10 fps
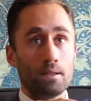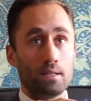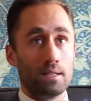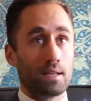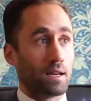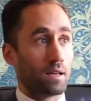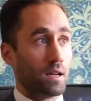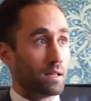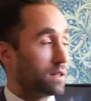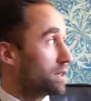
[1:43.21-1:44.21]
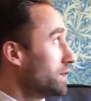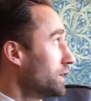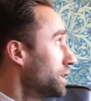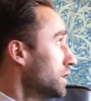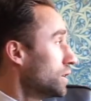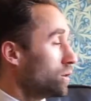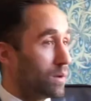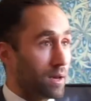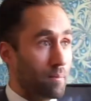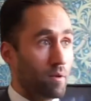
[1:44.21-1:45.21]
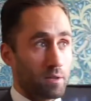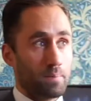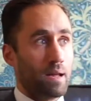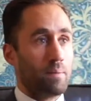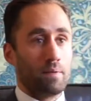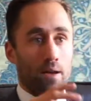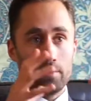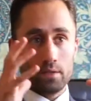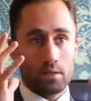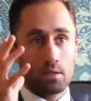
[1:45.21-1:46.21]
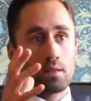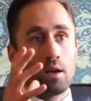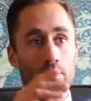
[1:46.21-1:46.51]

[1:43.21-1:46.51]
detailing, like the William Morris paper, that was